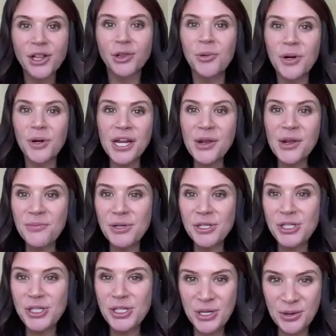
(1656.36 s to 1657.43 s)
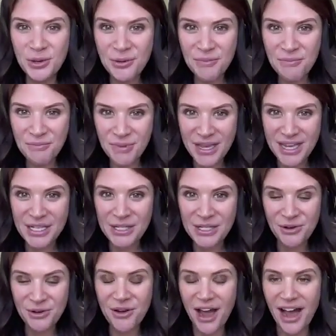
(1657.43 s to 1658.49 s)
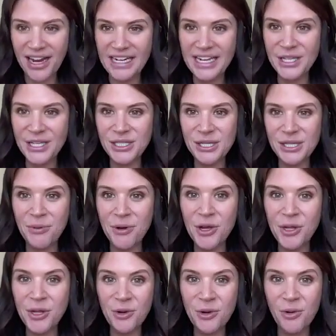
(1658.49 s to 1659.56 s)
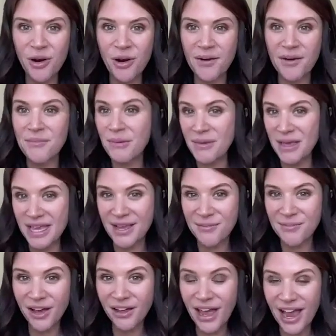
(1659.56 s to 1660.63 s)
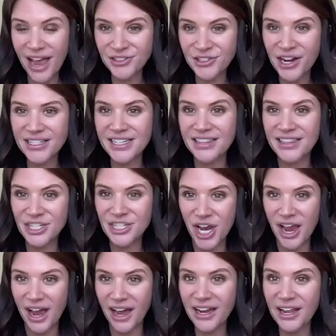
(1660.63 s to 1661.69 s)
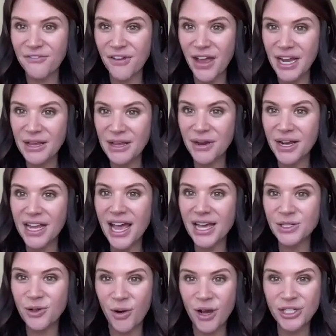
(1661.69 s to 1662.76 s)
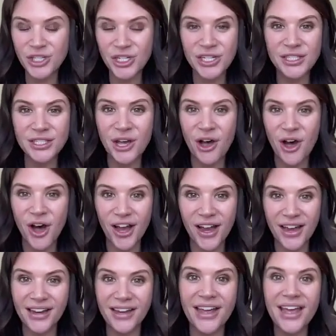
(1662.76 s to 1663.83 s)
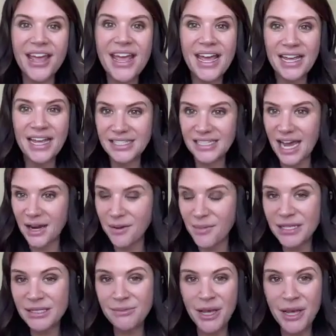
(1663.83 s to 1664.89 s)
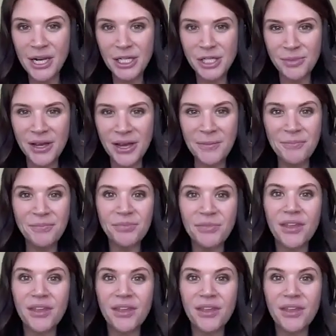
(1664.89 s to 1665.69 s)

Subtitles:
Lauren, would you be so kind as to put your maybe email address in the chat if anybody has questions on database management?